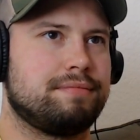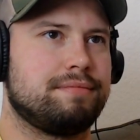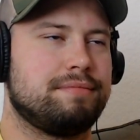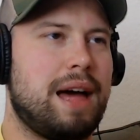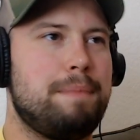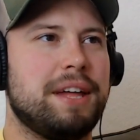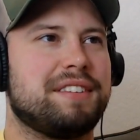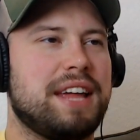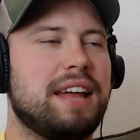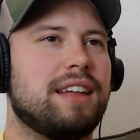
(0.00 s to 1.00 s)
That being
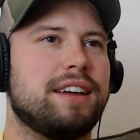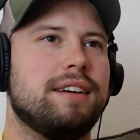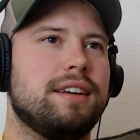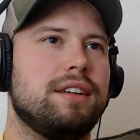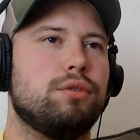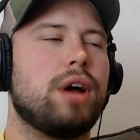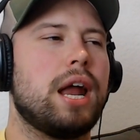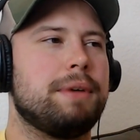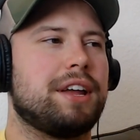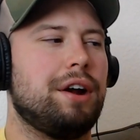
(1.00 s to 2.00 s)
said, like, you got to
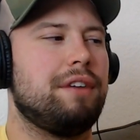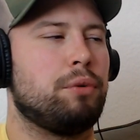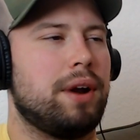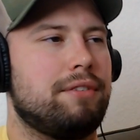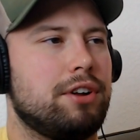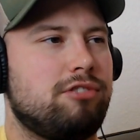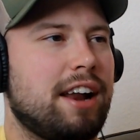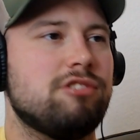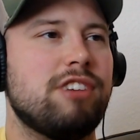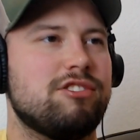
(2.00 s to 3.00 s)
be careful whenever you try to
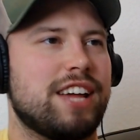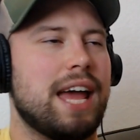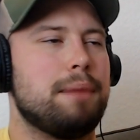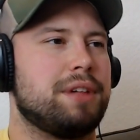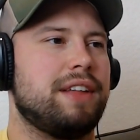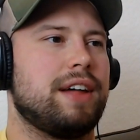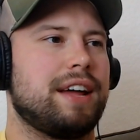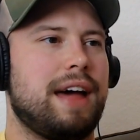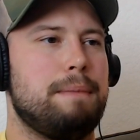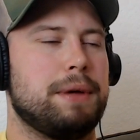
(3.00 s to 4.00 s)
change your game plan like
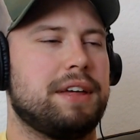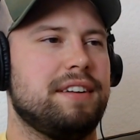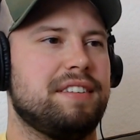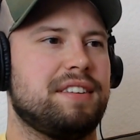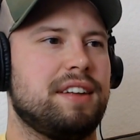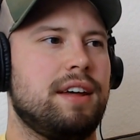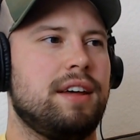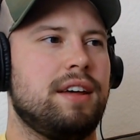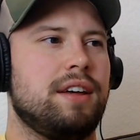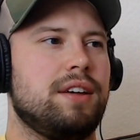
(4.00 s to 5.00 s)
that, because
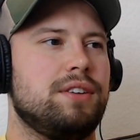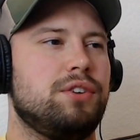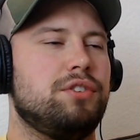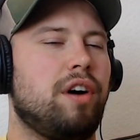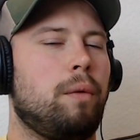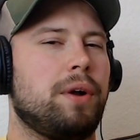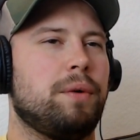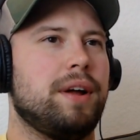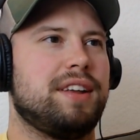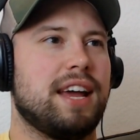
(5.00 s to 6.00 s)
you don't
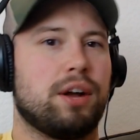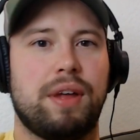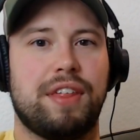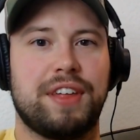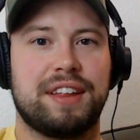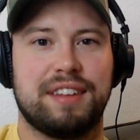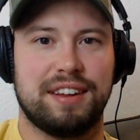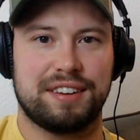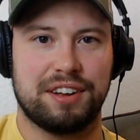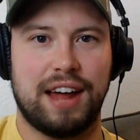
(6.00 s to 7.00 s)
want to take away the things that
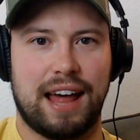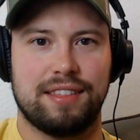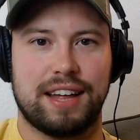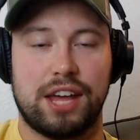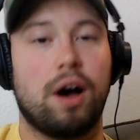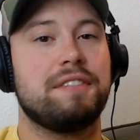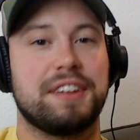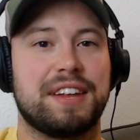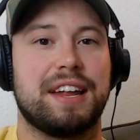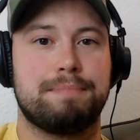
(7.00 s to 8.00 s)
he's good at. Like, he
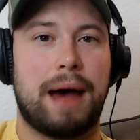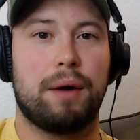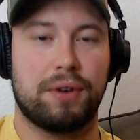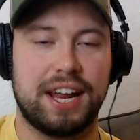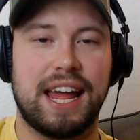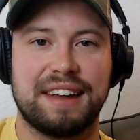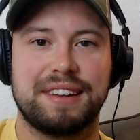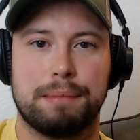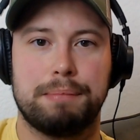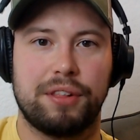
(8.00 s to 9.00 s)
obviously has power. He has the
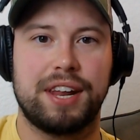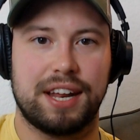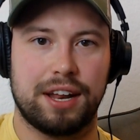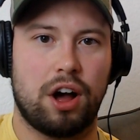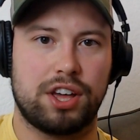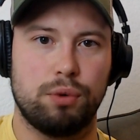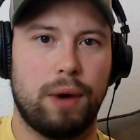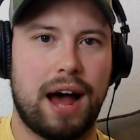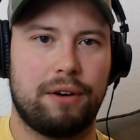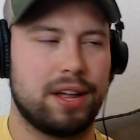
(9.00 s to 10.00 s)
ability to knock you
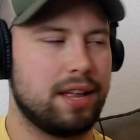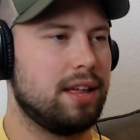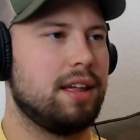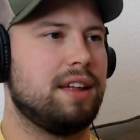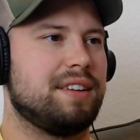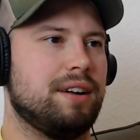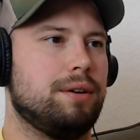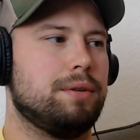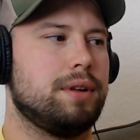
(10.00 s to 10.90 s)
out. So,